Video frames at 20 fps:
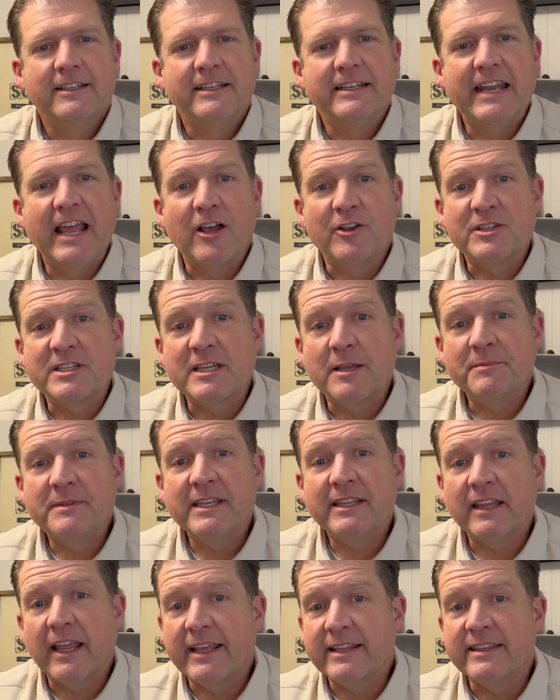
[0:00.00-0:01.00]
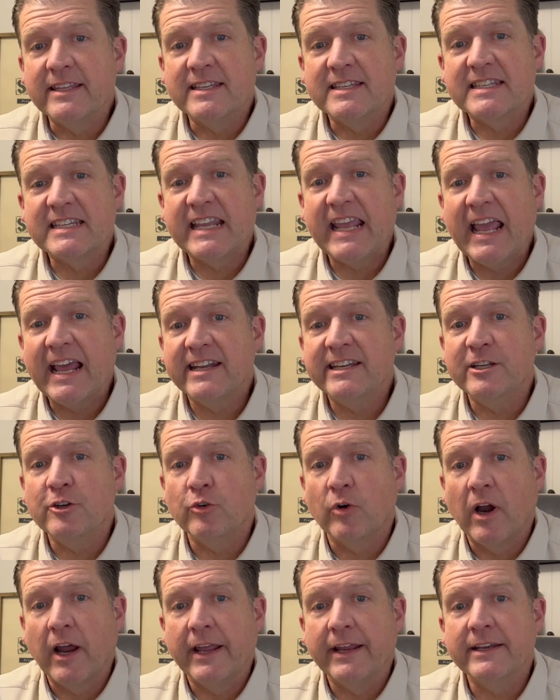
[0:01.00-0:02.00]
Now, something like this Scandi
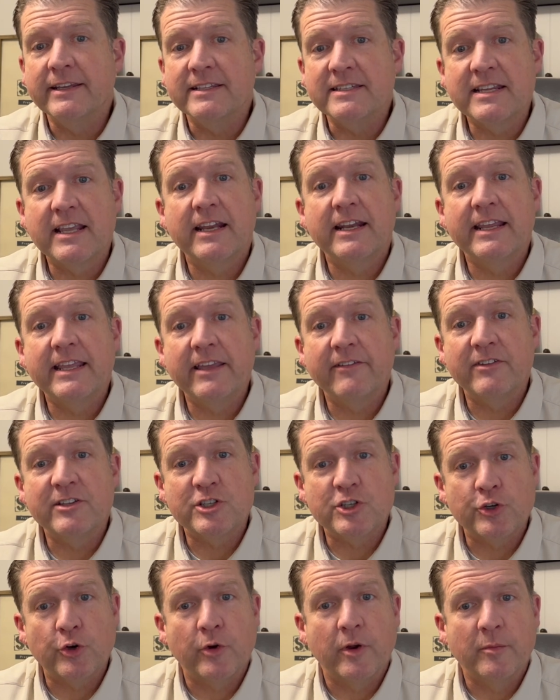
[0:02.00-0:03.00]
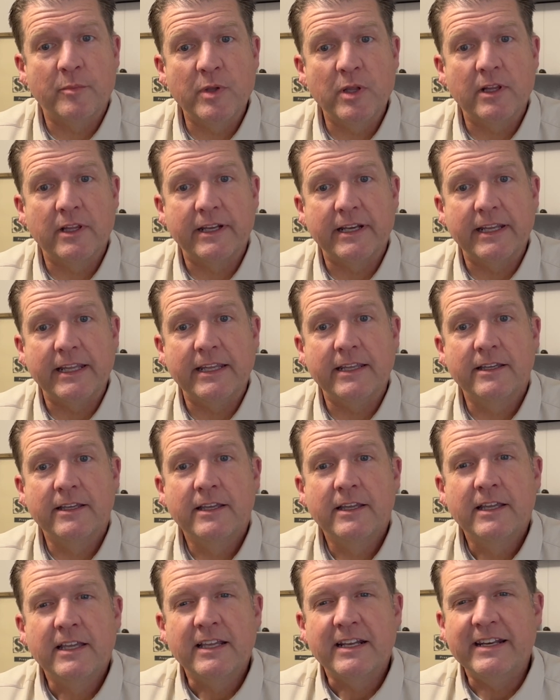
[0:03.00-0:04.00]
grind is going to give us durability,
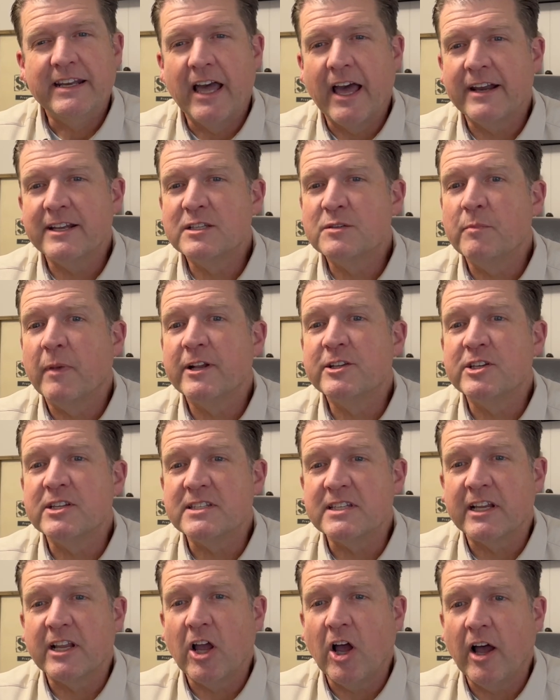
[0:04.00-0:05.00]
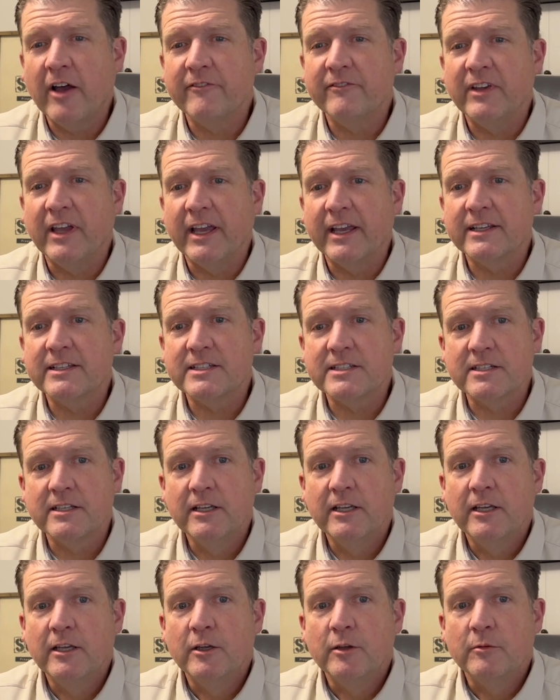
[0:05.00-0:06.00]
not as much as a convex,
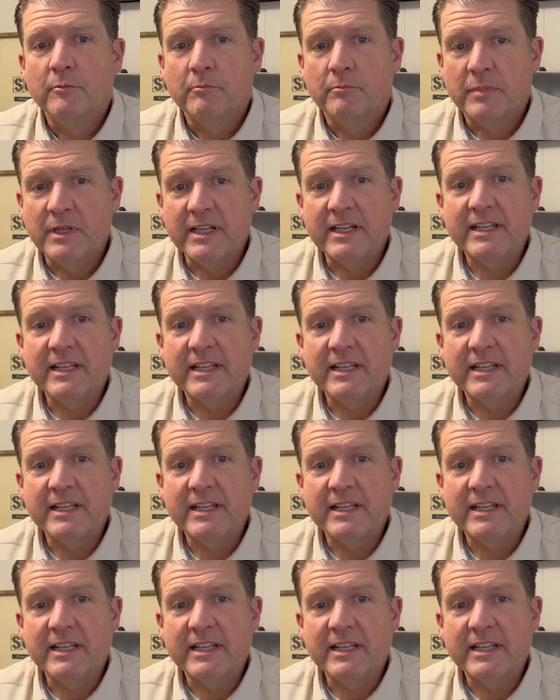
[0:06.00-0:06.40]
but